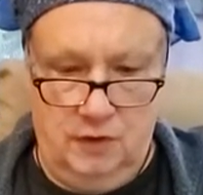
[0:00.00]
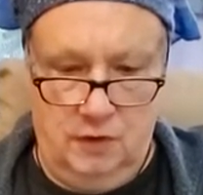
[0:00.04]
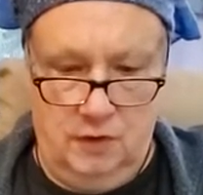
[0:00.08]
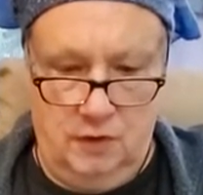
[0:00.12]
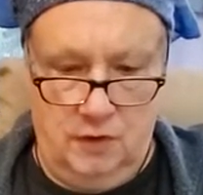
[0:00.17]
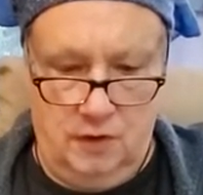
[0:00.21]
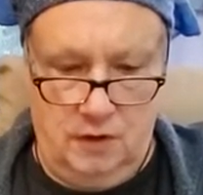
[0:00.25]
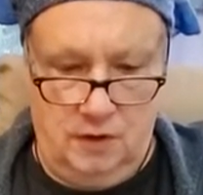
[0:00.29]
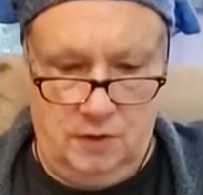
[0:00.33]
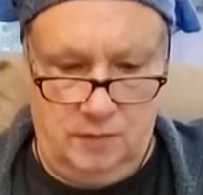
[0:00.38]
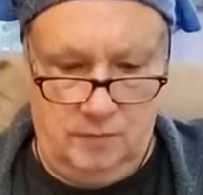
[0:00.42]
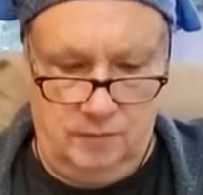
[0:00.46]

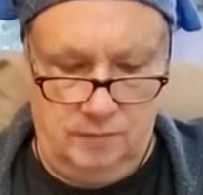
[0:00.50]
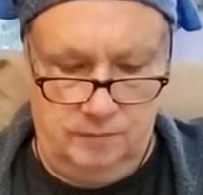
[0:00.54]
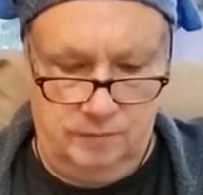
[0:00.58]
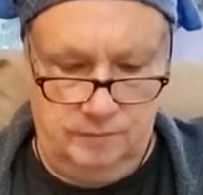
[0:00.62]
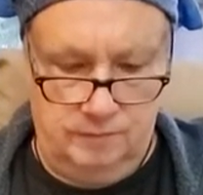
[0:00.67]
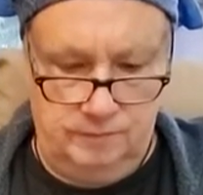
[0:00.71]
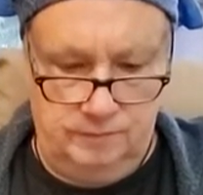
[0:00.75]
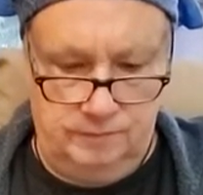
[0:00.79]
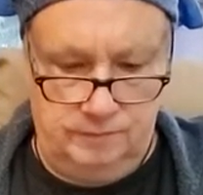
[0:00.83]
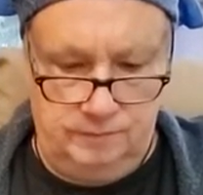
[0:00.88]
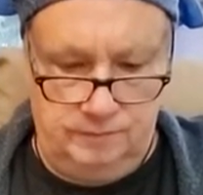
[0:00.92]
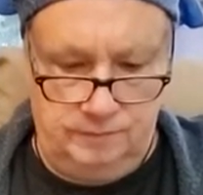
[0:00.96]

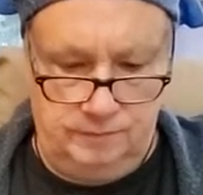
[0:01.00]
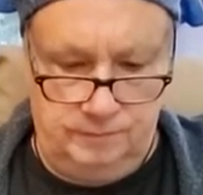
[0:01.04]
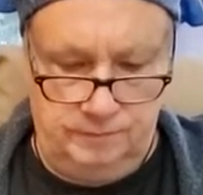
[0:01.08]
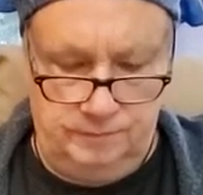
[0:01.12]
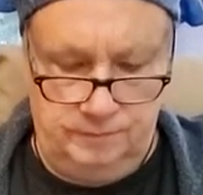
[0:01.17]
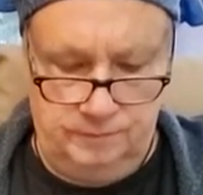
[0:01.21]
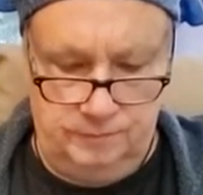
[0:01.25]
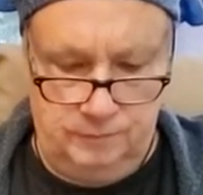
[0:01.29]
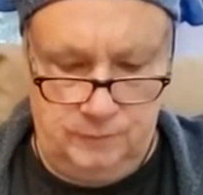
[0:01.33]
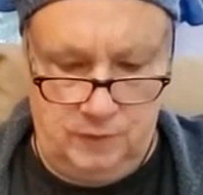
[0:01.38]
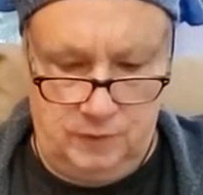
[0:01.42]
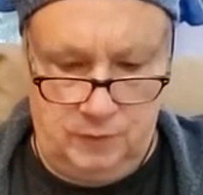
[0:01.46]

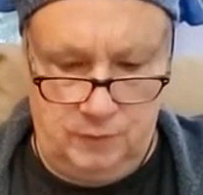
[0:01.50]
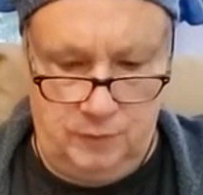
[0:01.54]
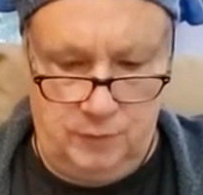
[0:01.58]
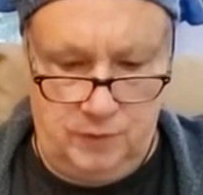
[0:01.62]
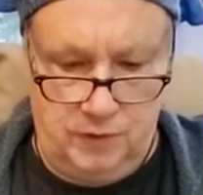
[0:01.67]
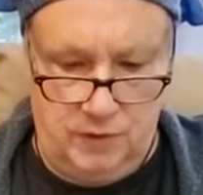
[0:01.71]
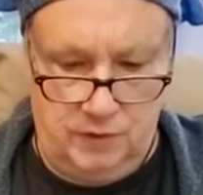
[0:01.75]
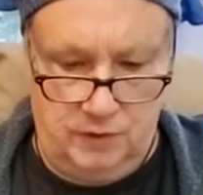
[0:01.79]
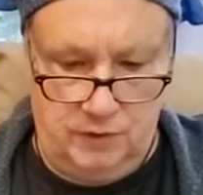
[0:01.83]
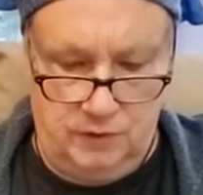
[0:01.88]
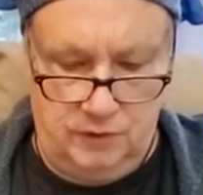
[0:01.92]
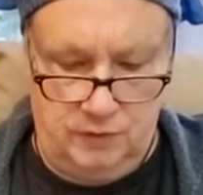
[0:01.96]
That's
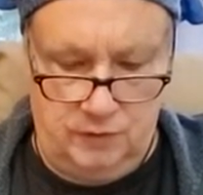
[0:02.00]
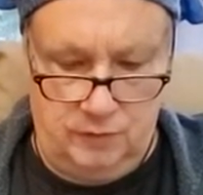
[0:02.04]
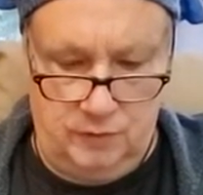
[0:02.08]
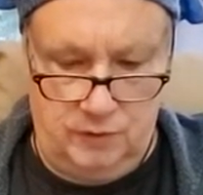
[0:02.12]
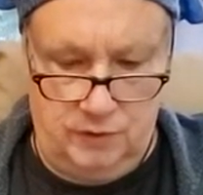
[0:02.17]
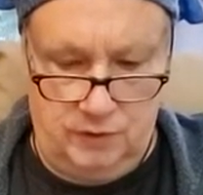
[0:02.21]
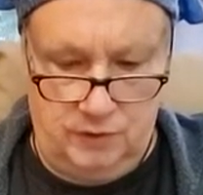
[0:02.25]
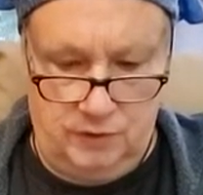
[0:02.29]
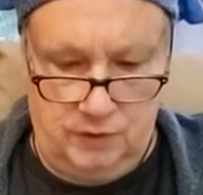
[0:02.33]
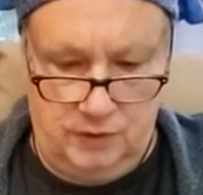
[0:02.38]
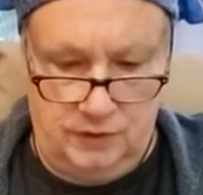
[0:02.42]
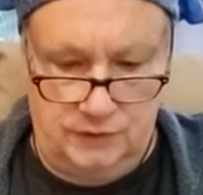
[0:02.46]
probably going to be
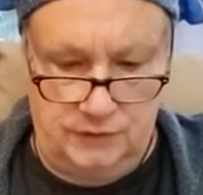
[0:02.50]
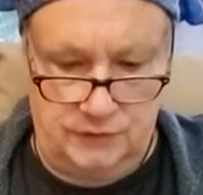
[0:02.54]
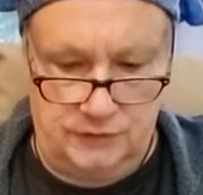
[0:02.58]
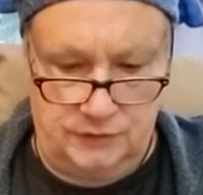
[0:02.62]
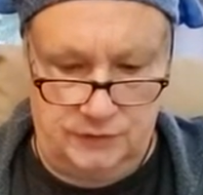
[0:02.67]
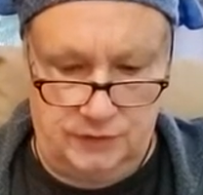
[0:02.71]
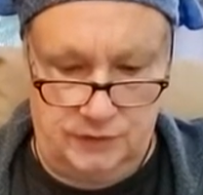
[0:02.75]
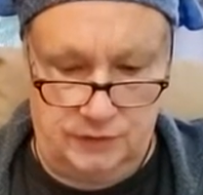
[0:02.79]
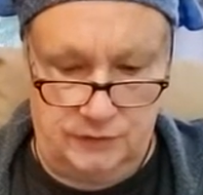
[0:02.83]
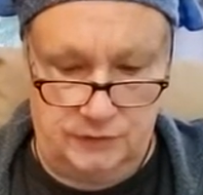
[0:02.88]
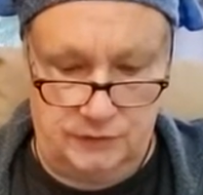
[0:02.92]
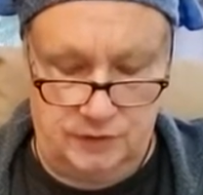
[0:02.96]
a nice
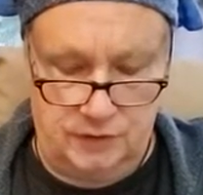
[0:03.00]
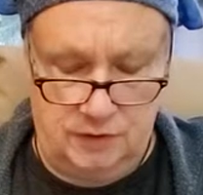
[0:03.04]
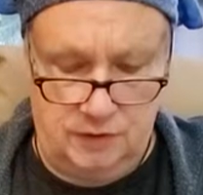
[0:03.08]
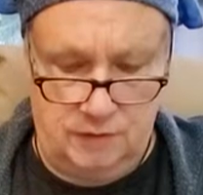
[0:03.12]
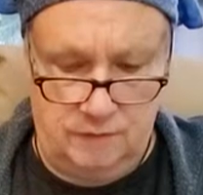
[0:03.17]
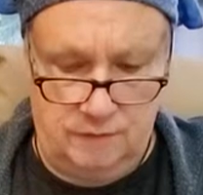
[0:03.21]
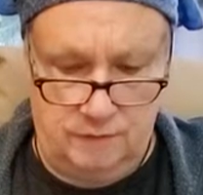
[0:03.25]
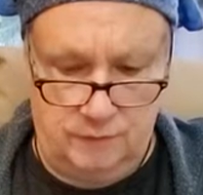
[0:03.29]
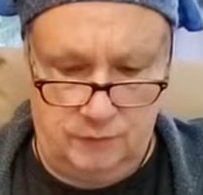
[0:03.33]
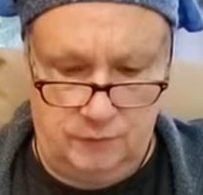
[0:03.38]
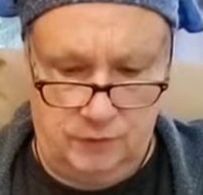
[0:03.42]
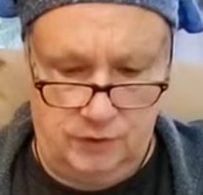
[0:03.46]
sextile
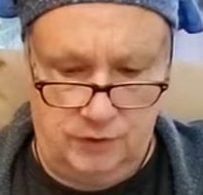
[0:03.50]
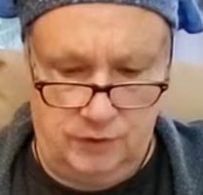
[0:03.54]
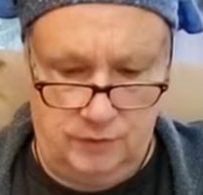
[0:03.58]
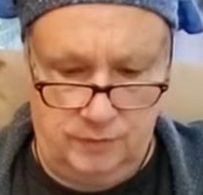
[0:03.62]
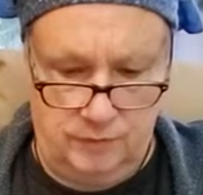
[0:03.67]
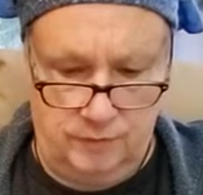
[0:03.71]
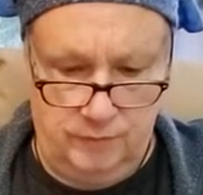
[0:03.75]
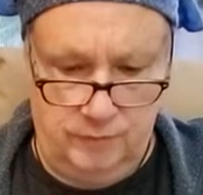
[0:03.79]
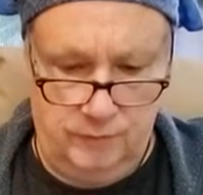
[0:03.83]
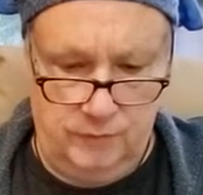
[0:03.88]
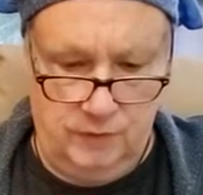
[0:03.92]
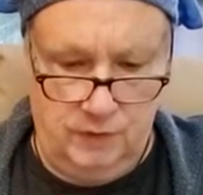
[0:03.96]
for you.
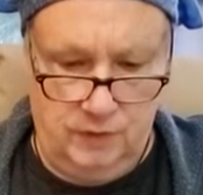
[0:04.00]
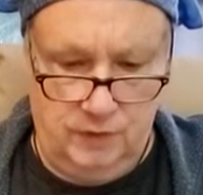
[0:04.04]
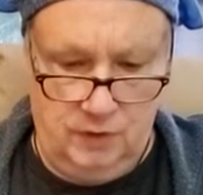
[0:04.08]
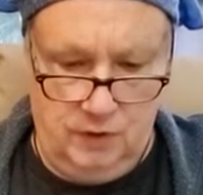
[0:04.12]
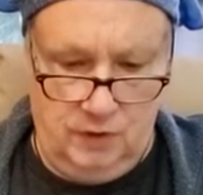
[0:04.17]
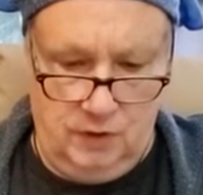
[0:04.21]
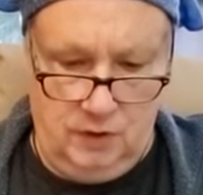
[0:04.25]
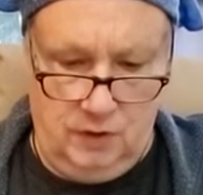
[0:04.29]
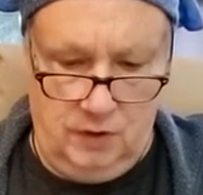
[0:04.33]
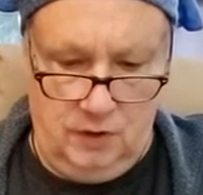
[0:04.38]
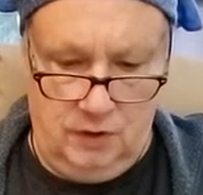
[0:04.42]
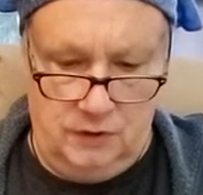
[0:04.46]

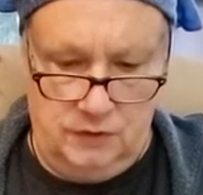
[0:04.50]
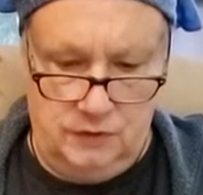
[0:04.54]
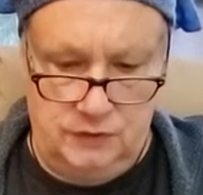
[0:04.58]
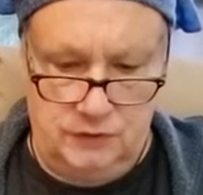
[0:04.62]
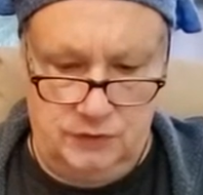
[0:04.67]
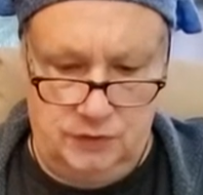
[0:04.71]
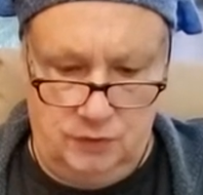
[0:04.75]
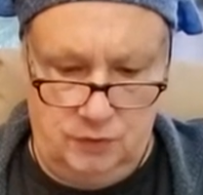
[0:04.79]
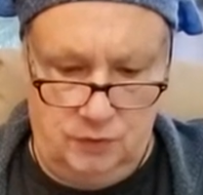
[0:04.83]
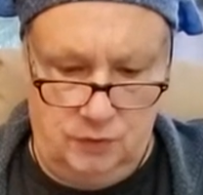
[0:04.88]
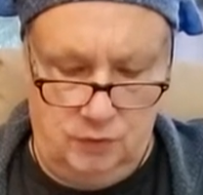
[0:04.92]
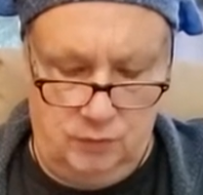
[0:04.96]

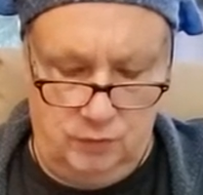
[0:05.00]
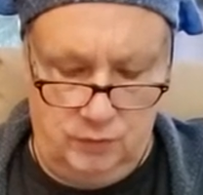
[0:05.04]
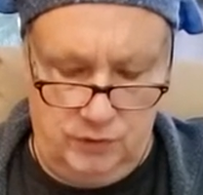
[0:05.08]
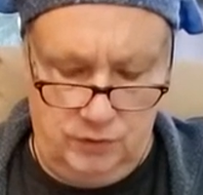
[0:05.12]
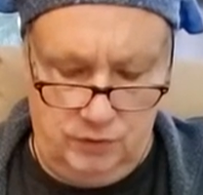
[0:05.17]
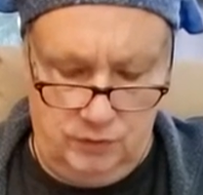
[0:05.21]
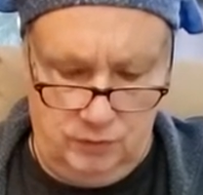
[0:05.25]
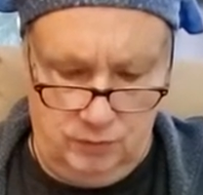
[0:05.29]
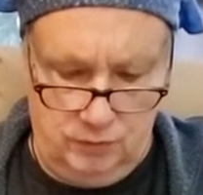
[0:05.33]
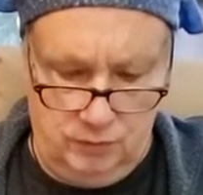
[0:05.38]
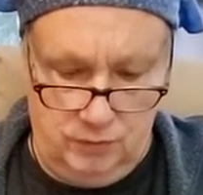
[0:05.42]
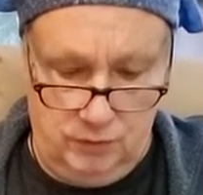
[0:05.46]
So
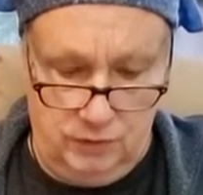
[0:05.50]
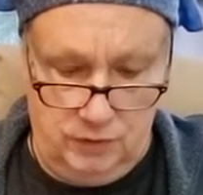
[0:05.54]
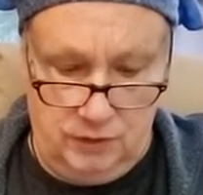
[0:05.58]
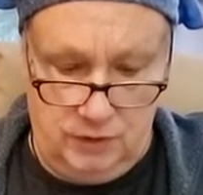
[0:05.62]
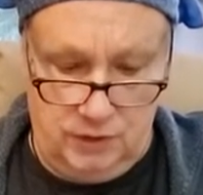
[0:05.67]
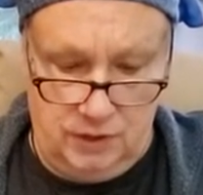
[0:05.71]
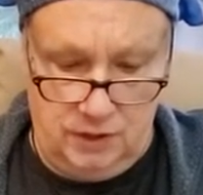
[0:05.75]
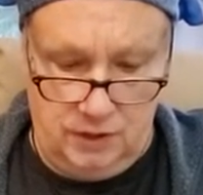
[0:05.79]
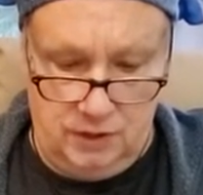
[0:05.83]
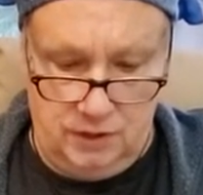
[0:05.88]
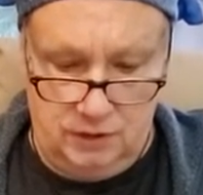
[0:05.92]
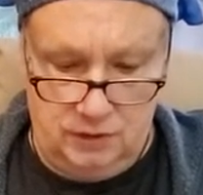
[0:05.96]
here I'm going to
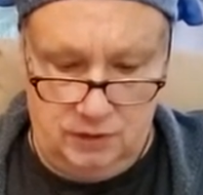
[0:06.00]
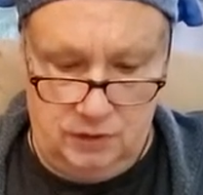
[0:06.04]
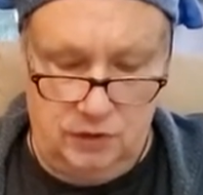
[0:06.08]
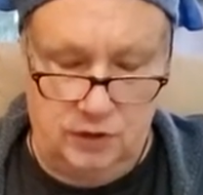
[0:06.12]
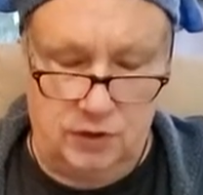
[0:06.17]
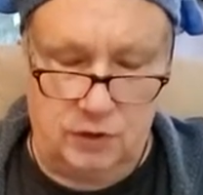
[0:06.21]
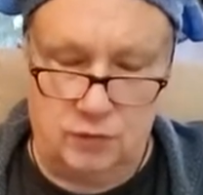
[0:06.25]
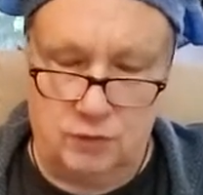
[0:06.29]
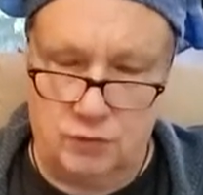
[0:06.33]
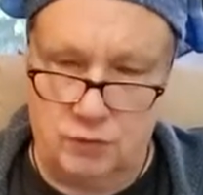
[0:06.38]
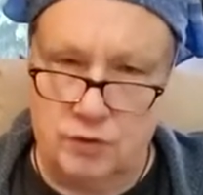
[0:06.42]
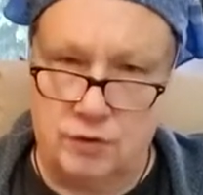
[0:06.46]
kind of look
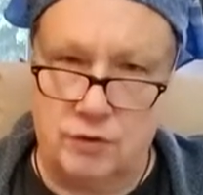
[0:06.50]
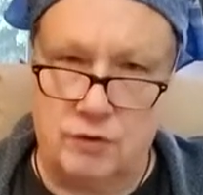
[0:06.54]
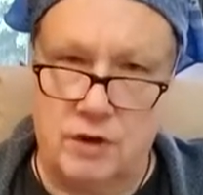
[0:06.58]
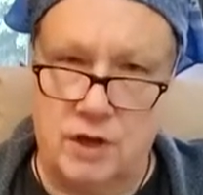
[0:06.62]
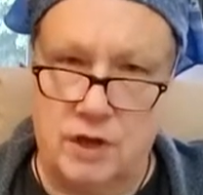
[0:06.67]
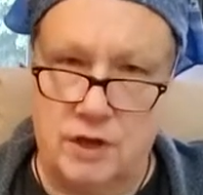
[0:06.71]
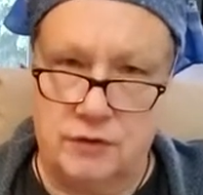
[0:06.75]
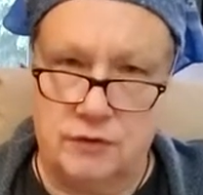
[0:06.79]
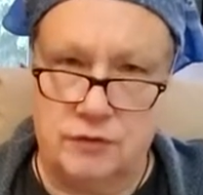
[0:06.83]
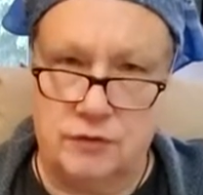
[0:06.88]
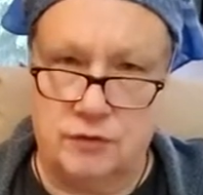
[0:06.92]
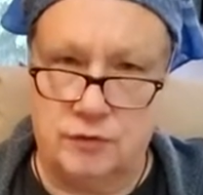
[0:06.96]
at where you're
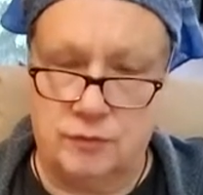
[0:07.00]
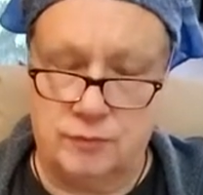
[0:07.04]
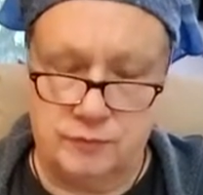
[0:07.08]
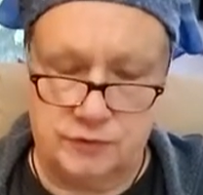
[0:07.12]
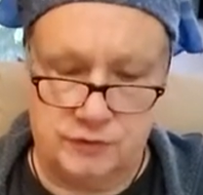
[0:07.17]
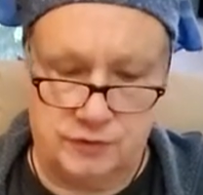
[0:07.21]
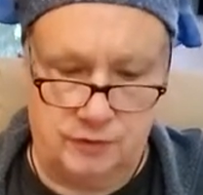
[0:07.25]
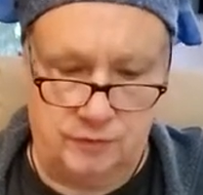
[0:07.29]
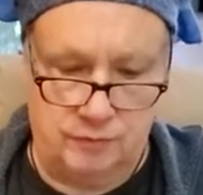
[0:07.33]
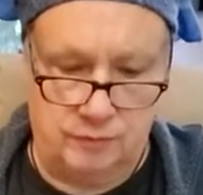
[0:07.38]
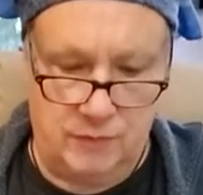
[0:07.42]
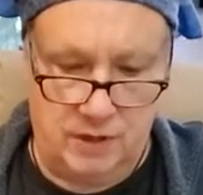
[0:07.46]
at in terms
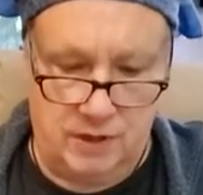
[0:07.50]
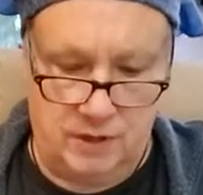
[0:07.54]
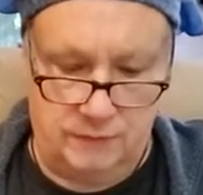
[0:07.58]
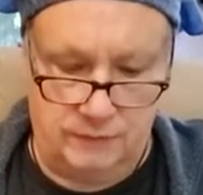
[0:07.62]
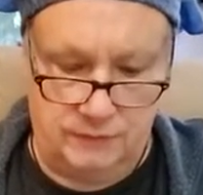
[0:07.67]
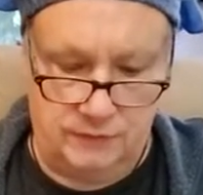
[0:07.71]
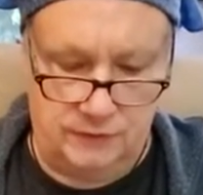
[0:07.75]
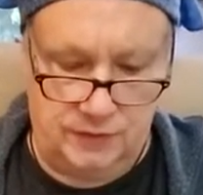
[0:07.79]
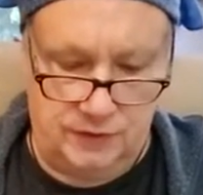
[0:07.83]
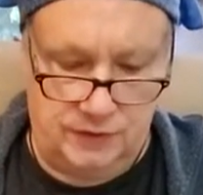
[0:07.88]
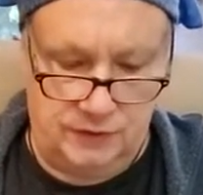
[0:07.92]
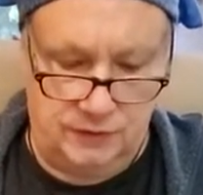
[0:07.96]
of
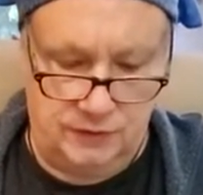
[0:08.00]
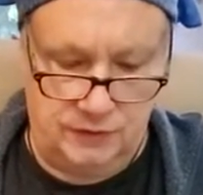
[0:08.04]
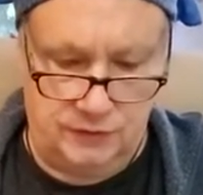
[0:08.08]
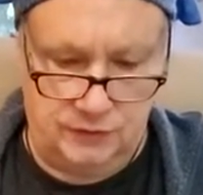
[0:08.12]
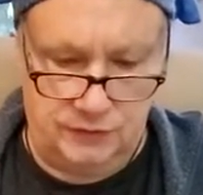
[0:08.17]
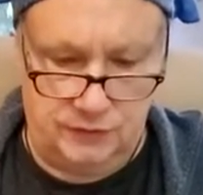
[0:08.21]
manifestation,